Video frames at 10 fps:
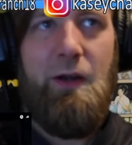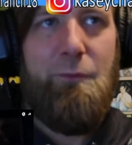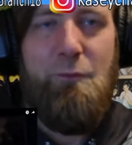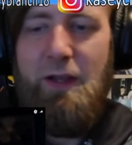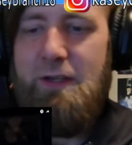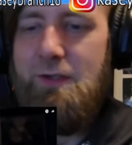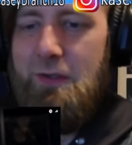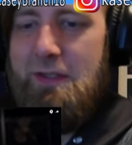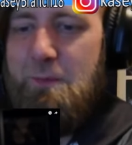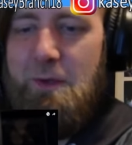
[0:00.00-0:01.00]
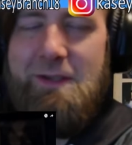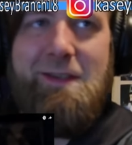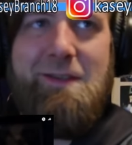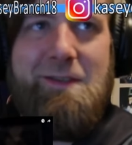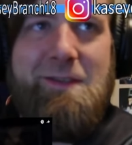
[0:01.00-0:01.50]
Facial
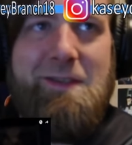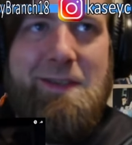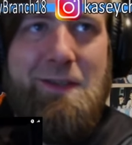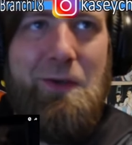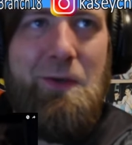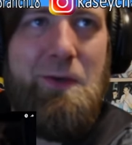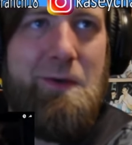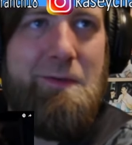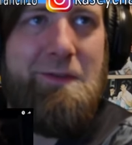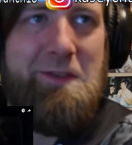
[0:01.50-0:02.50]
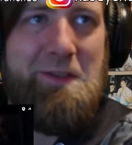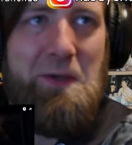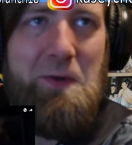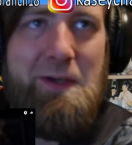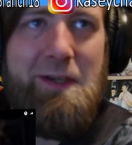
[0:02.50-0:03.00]
expressions are so
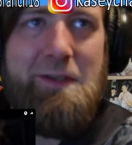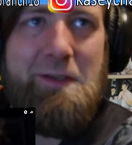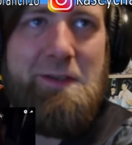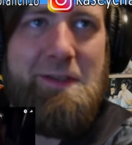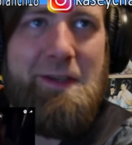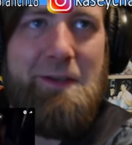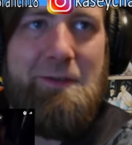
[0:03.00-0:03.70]
interesting,